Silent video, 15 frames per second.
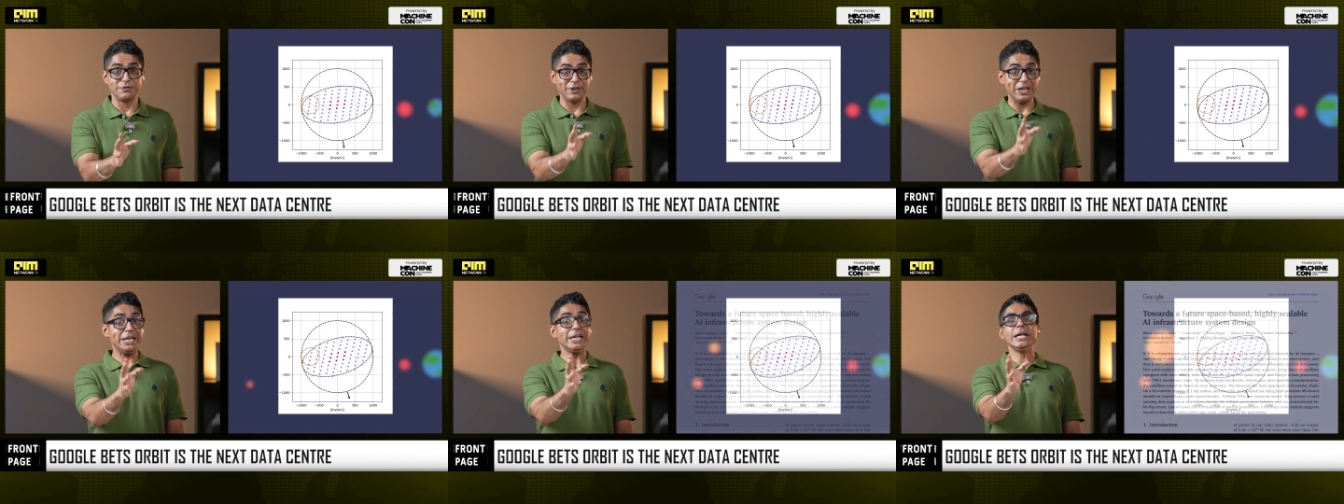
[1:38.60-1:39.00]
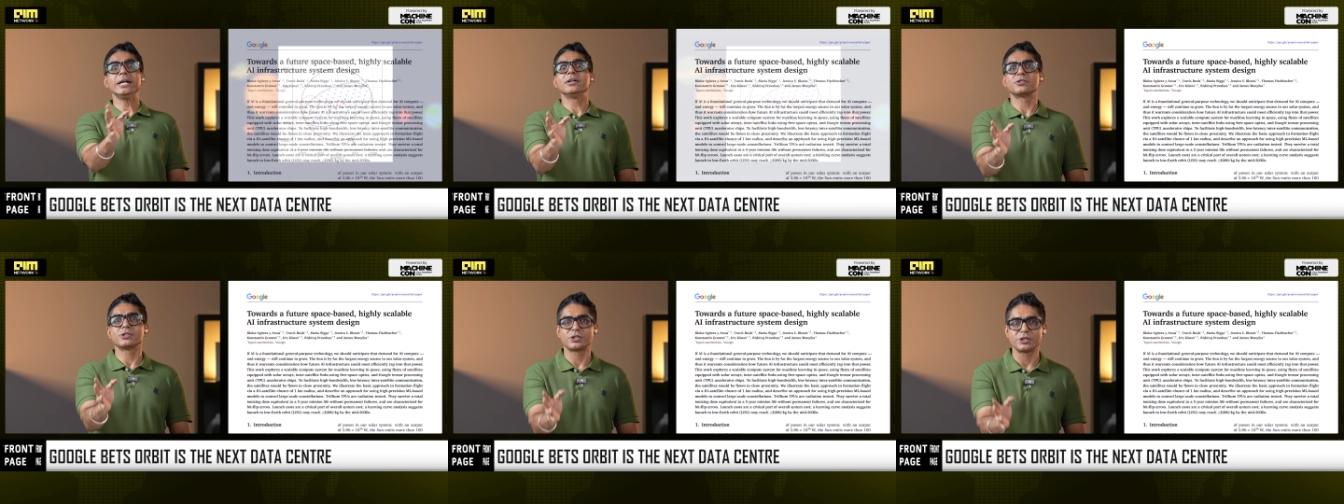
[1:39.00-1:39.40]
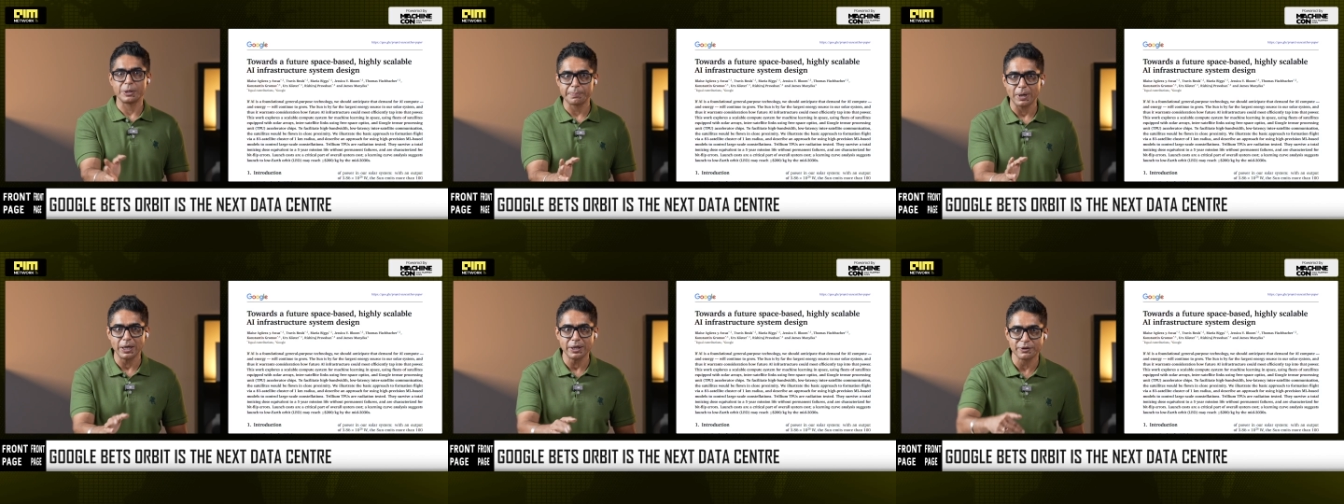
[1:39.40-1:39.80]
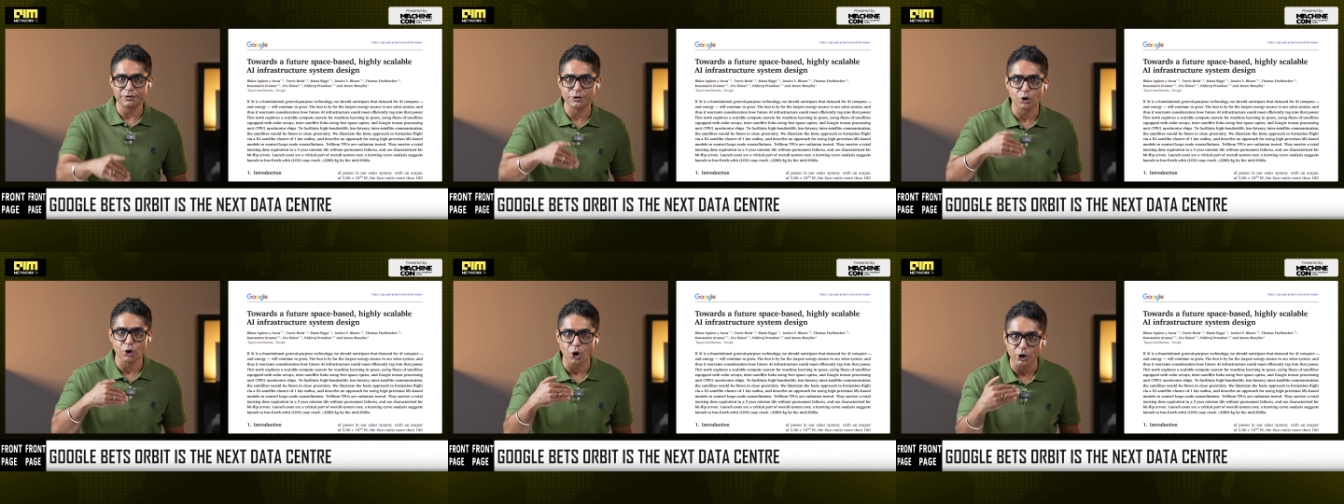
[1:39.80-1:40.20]
the very interesting part
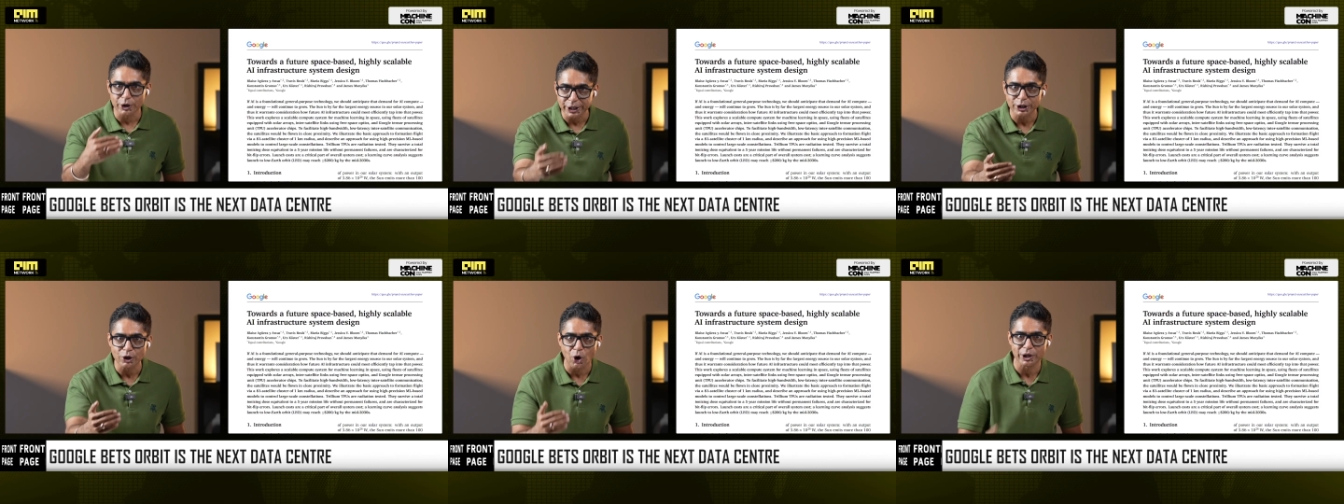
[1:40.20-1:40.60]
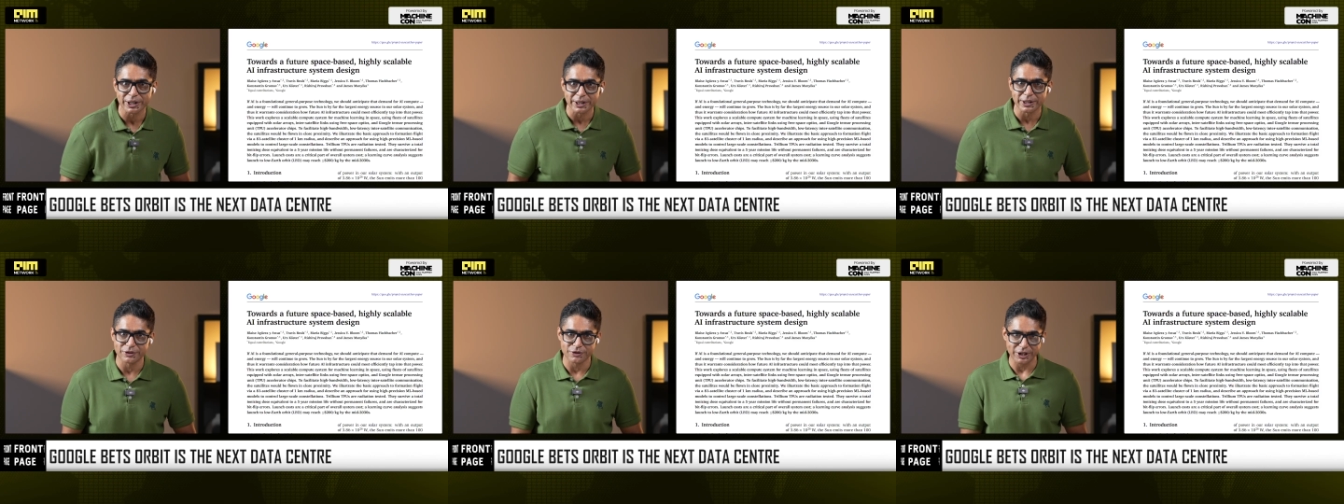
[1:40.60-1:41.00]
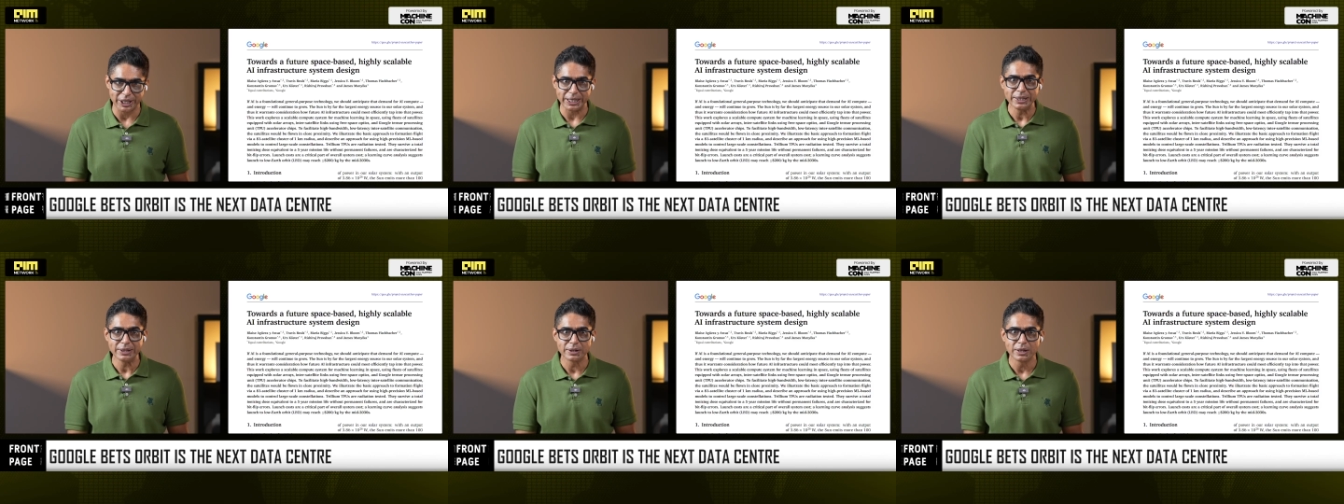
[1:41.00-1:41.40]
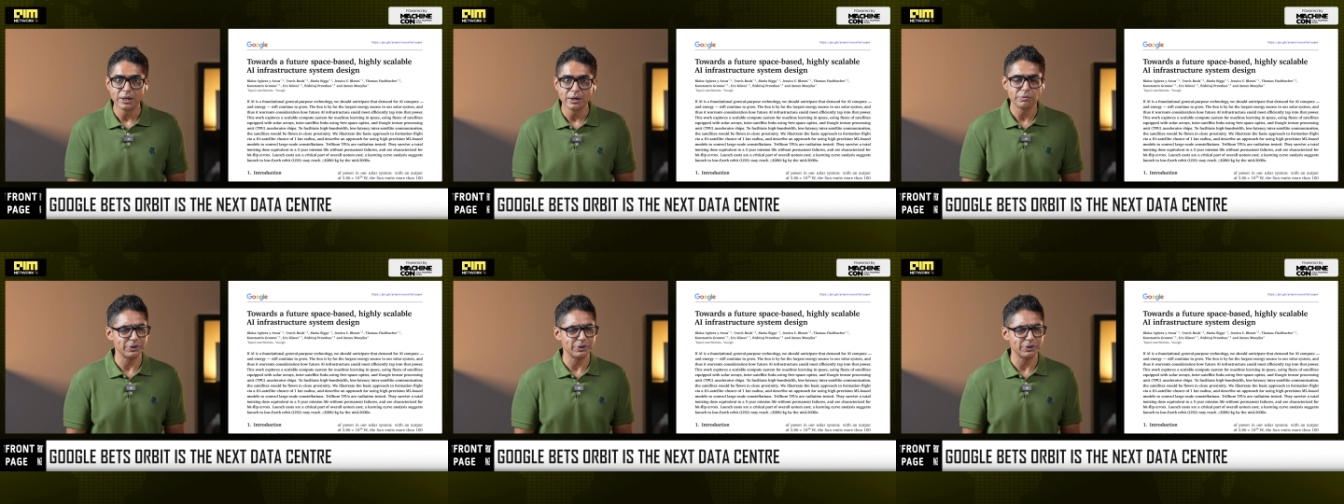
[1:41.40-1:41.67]
if you're already not intrigued,